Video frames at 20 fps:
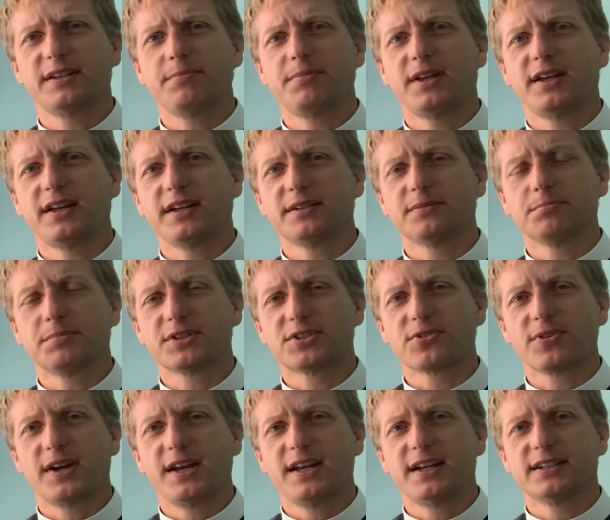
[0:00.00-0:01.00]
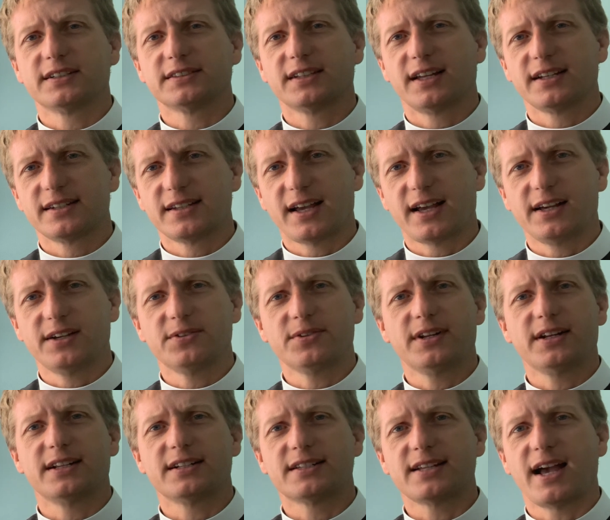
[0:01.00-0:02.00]
being betrayed and let down
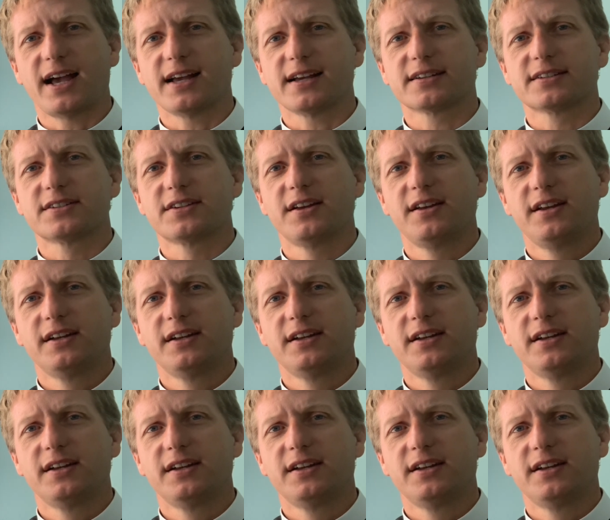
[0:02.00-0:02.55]
and attacked,